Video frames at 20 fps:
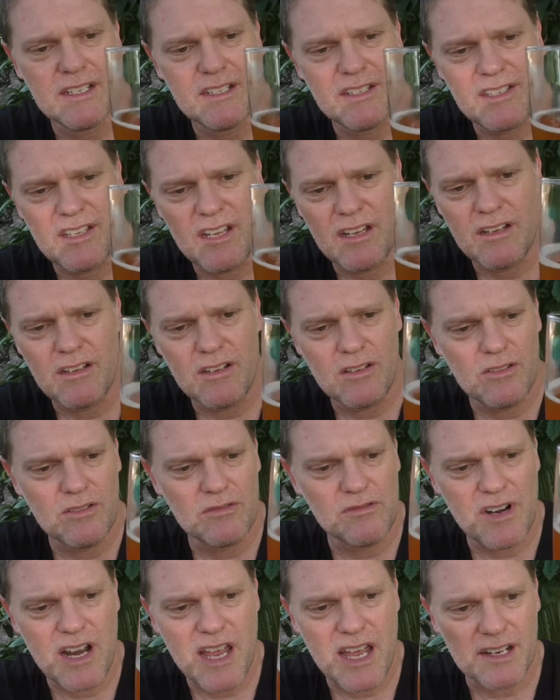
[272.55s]
So all
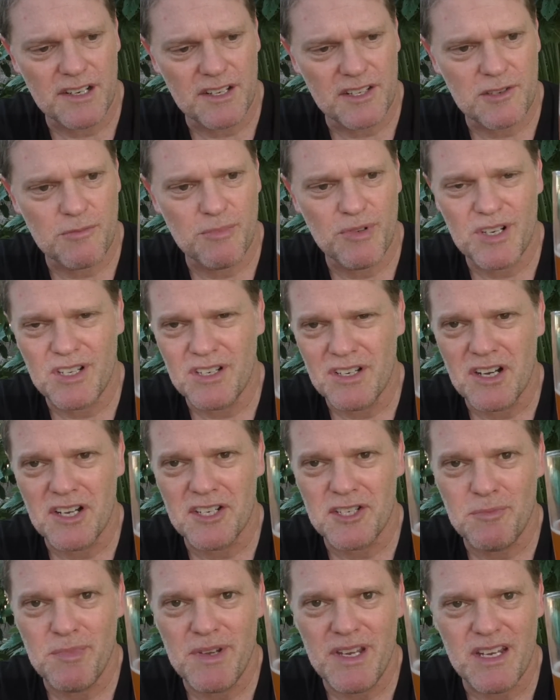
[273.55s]
around, it's a pretty
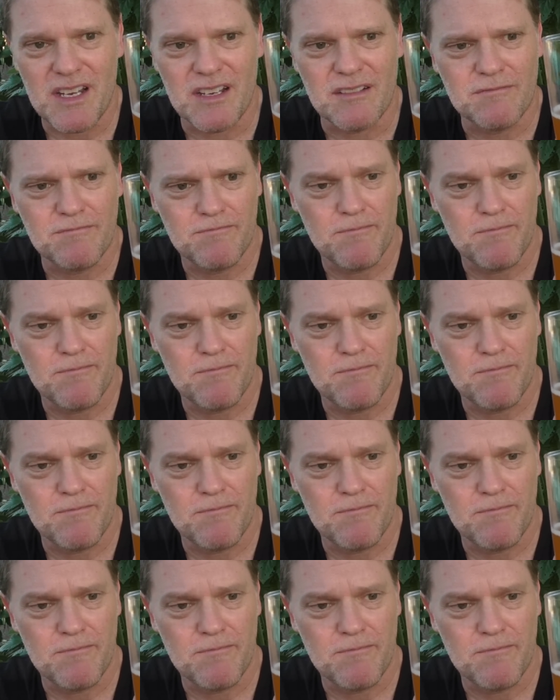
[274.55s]
nice beer.